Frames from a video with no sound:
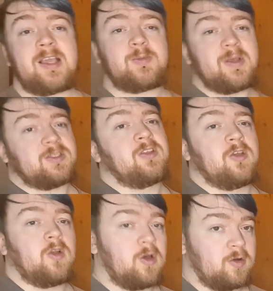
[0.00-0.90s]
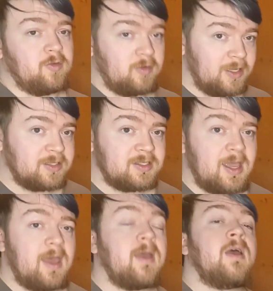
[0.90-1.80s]
especially in the Lord of the Rings
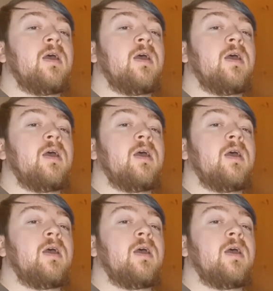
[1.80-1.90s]
set.